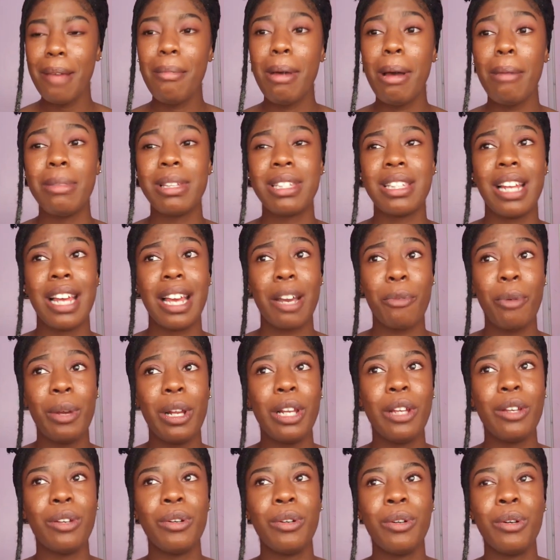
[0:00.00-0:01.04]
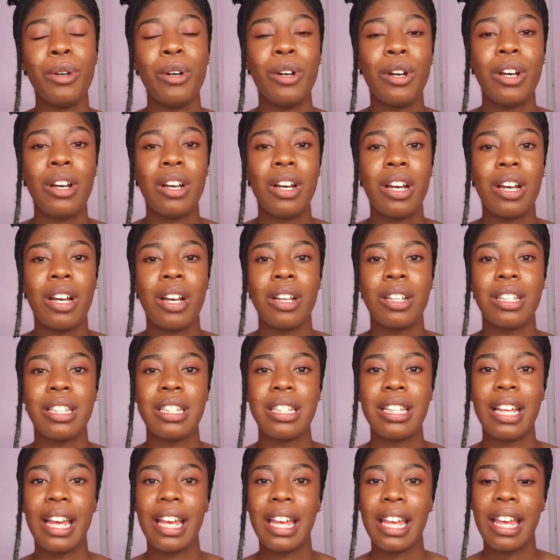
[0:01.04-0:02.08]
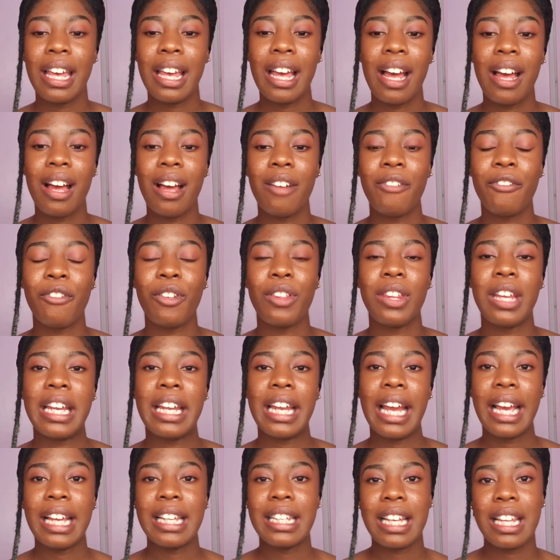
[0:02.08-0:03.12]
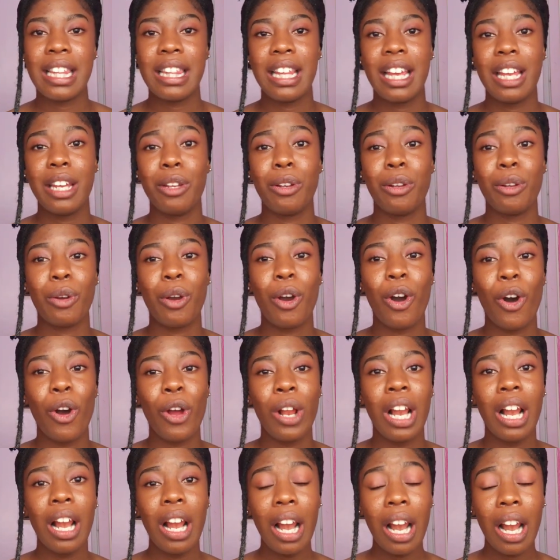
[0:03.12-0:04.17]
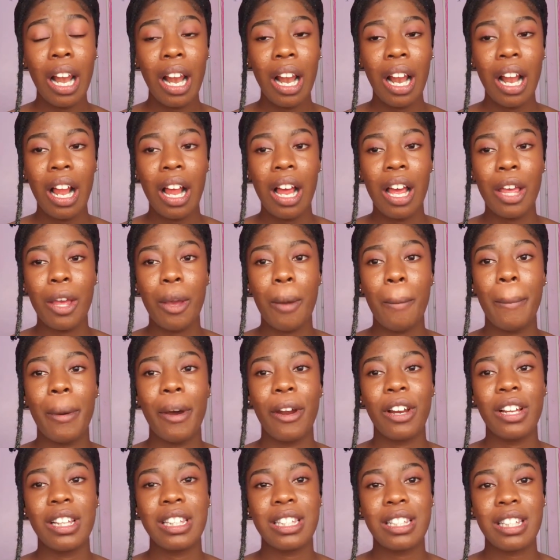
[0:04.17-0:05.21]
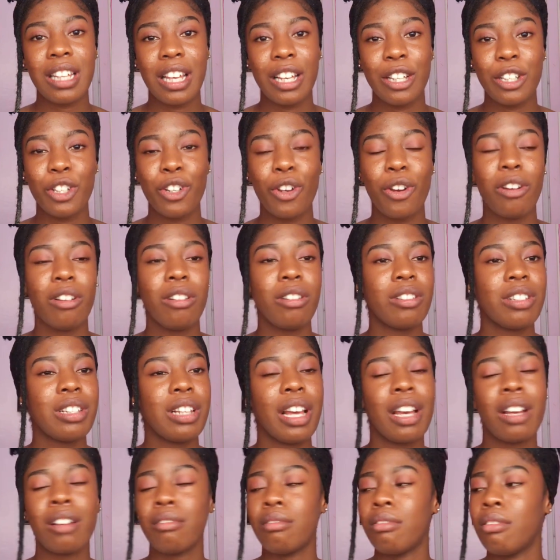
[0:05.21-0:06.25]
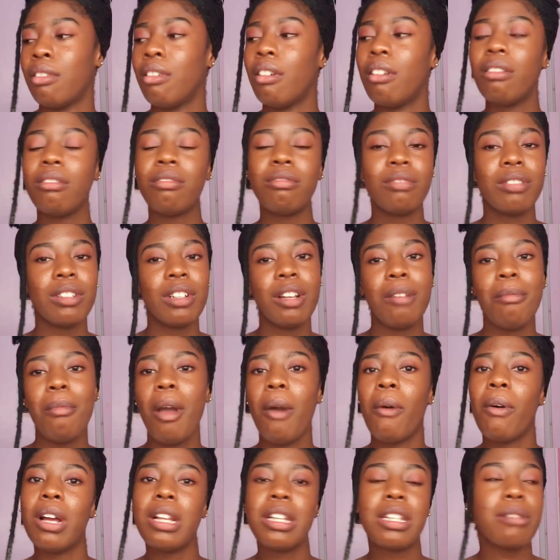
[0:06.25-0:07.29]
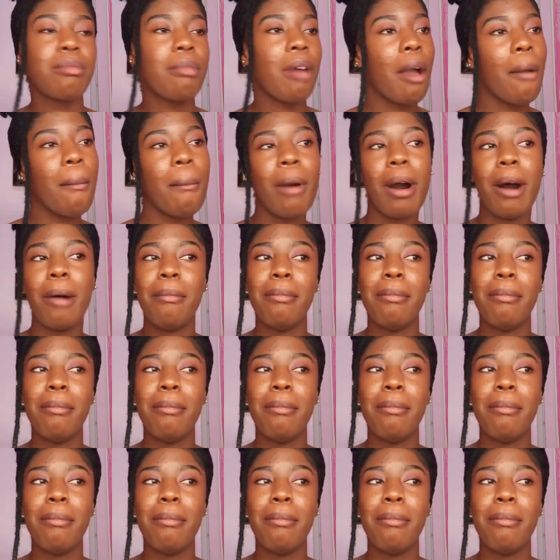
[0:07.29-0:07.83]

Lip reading: is like, will you stay here for the night and then you'll call your parents kesho? And I was like, no. I want my mom.